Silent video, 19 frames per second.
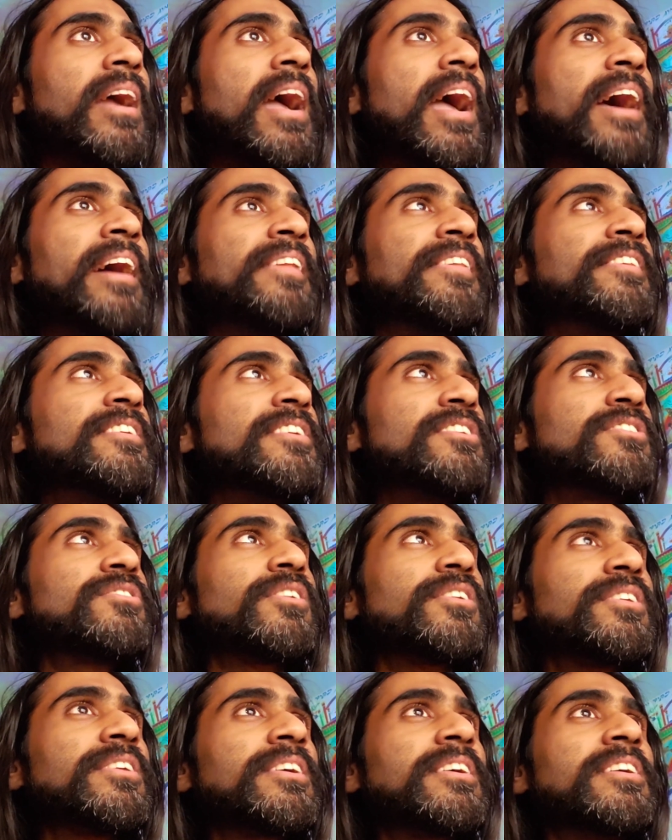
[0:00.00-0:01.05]
And these
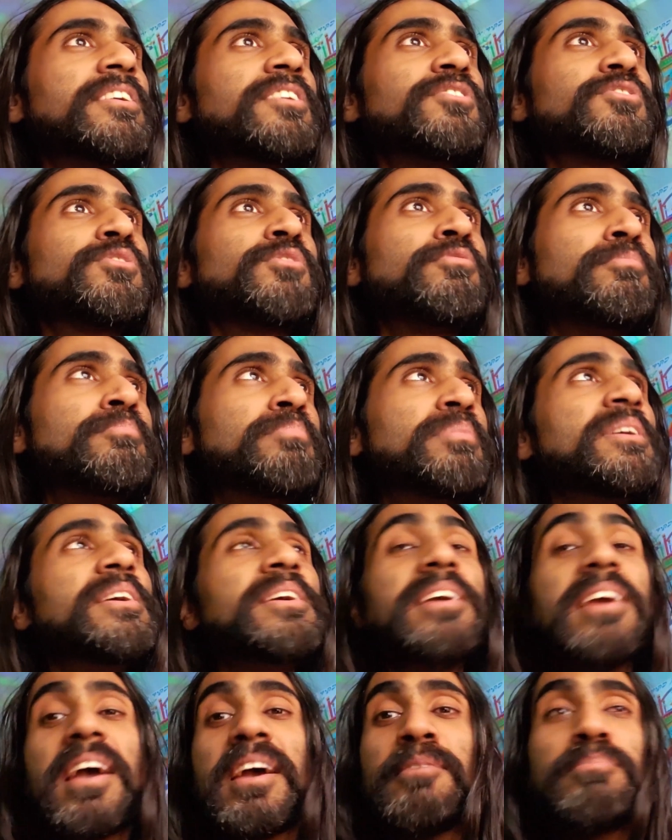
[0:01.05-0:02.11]
are the keys of
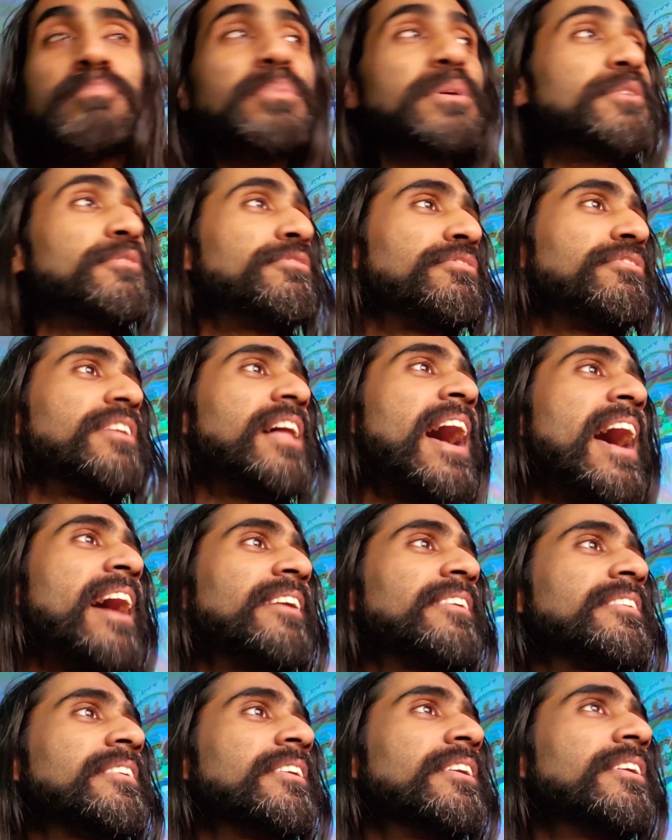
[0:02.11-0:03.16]
B and B
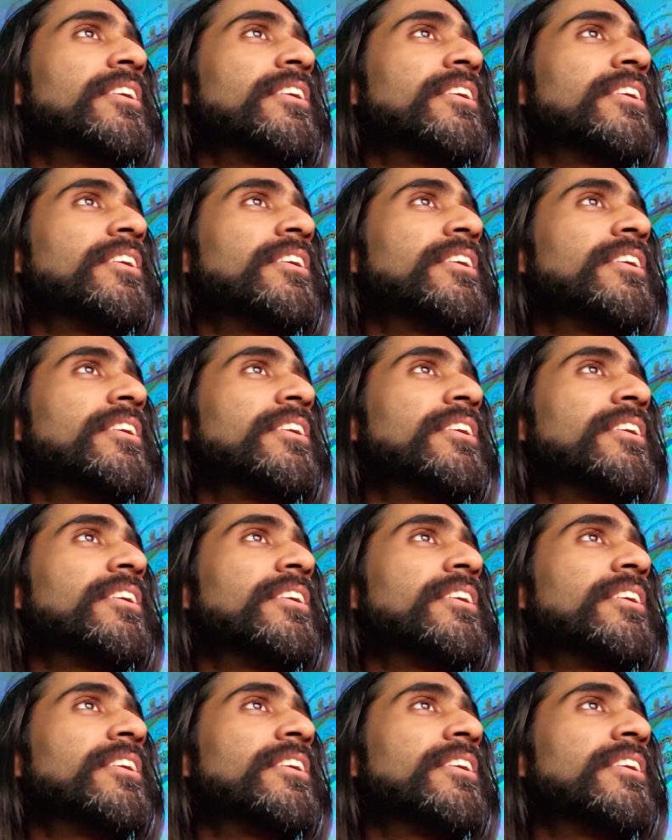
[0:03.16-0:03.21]
flat.